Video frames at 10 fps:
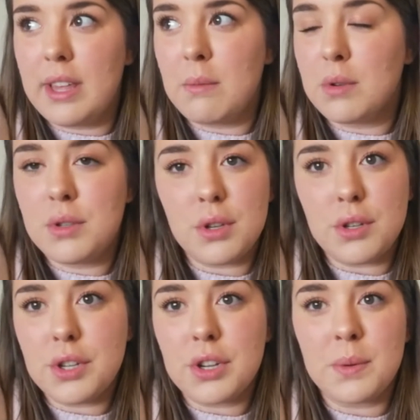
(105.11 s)
It was
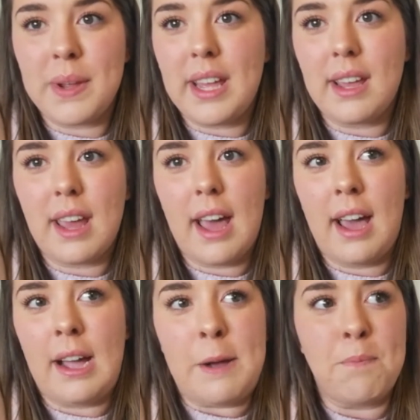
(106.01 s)
such a good week
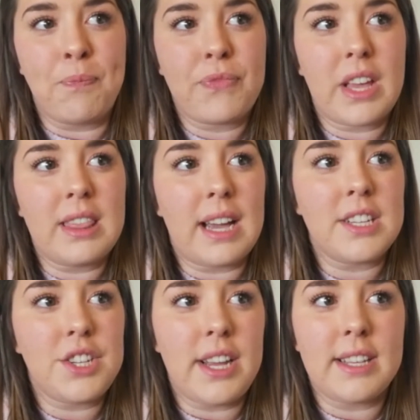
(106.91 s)

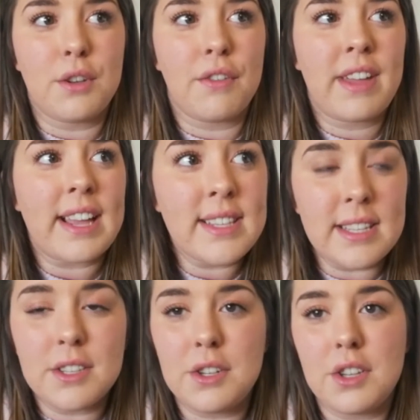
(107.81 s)
last year, sort of
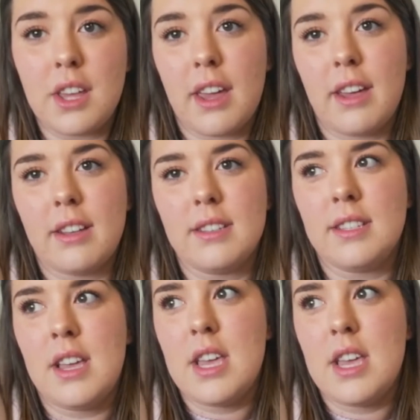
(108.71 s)
getting to know the girls,